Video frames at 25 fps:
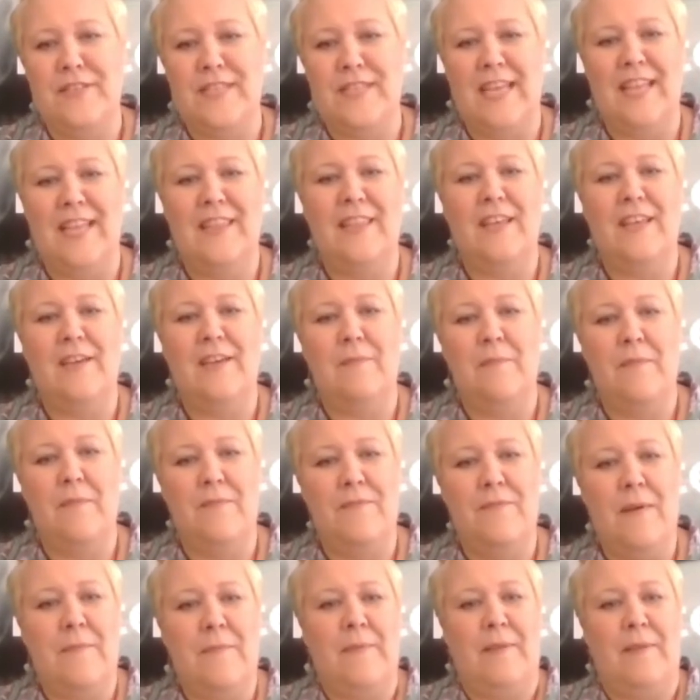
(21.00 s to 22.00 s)
and the
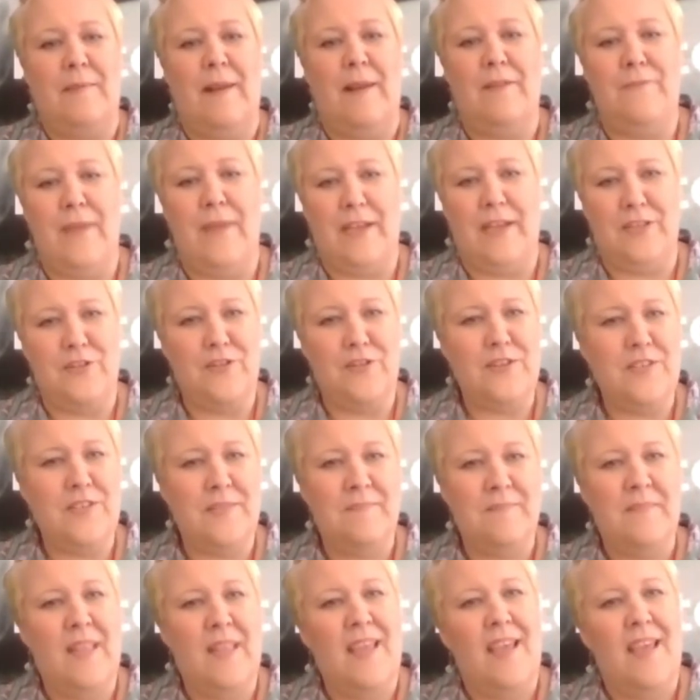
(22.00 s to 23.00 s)
fabric manufacturers.
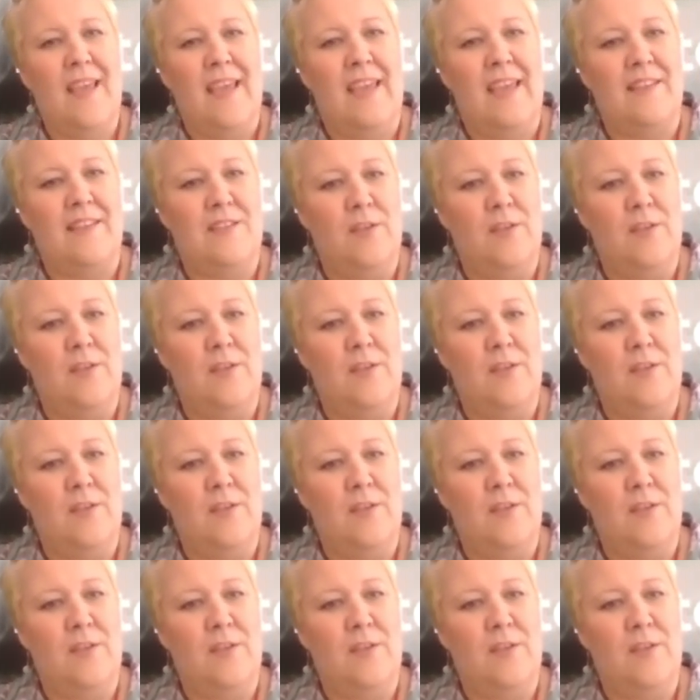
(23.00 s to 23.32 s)
It's